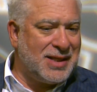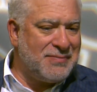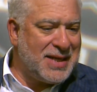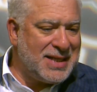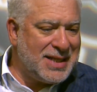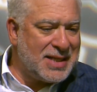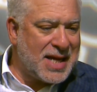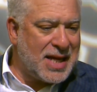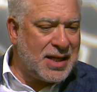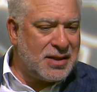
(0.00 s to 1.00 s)
need
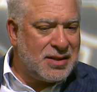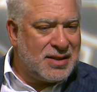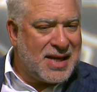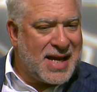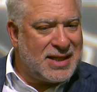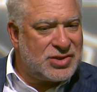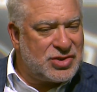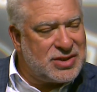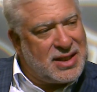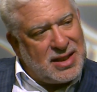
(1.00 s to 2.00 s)
a
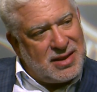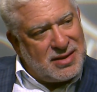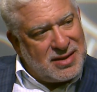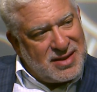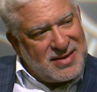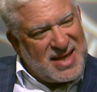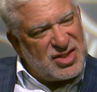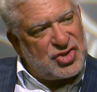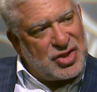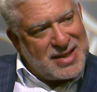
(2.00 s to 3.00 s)
seed that
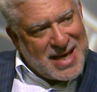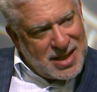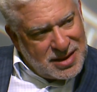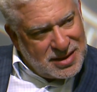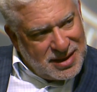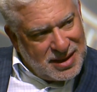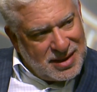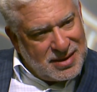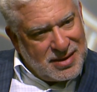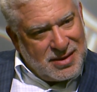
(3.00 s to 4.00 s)
is
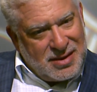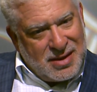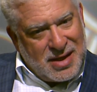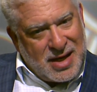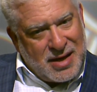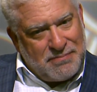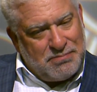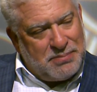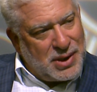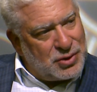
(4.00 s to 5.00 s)
genetically
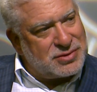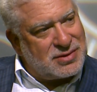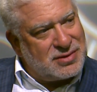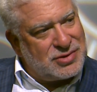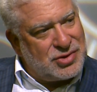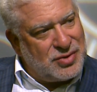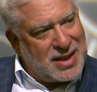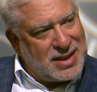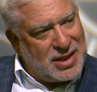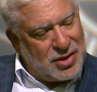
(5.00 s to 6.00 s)
built to
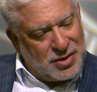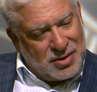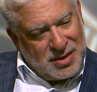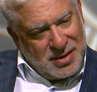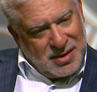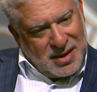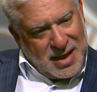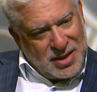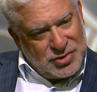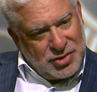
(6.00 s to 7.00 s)
adhere
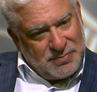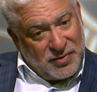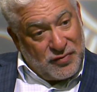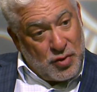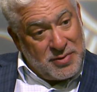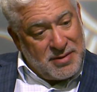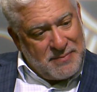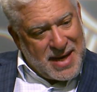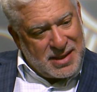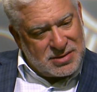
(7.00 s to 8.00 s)
and to perform the
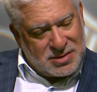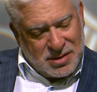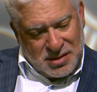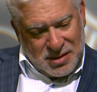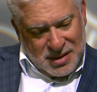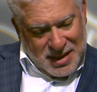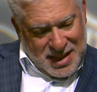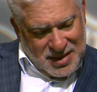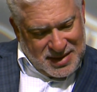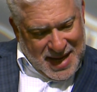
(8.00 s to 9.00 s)
best in